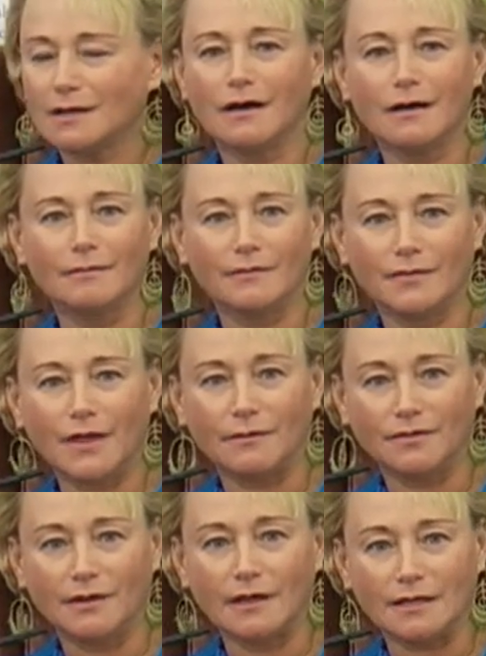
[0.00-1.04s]

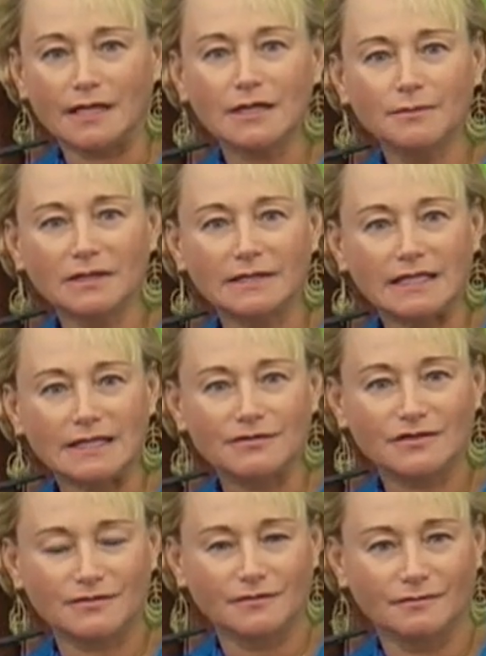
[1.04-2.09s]
that he
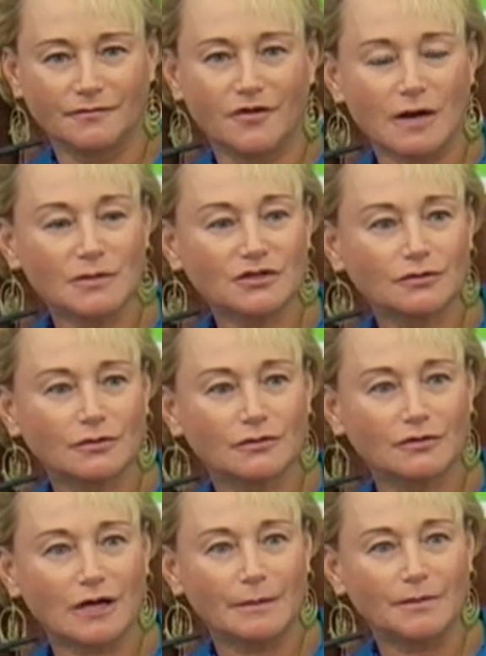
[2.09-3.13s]
believes pharmaceutical
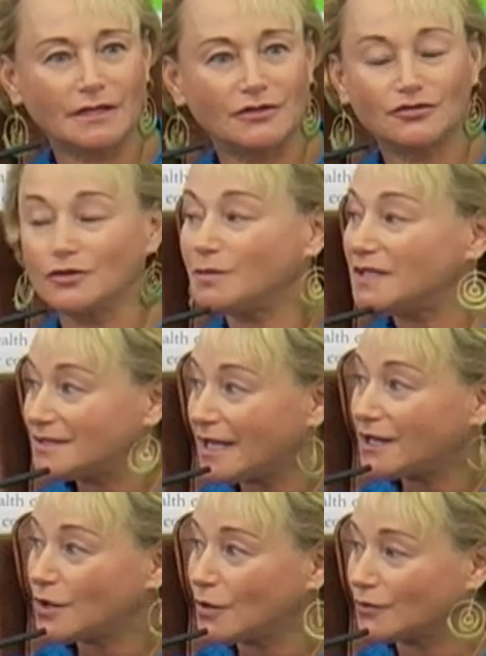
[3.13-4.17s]
companies should be
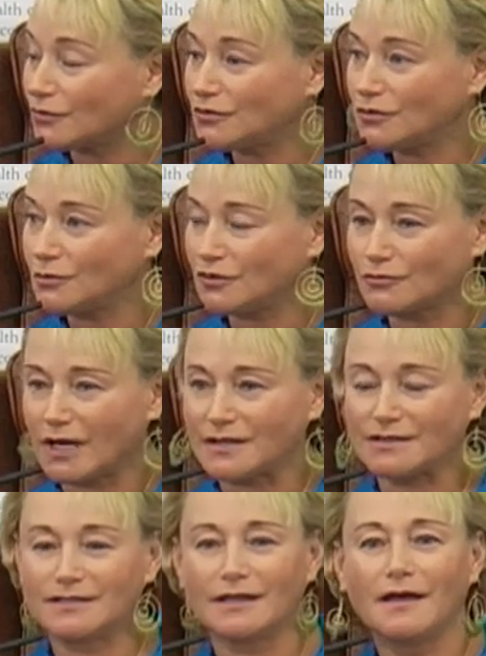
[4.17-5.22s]
stakeholders to address.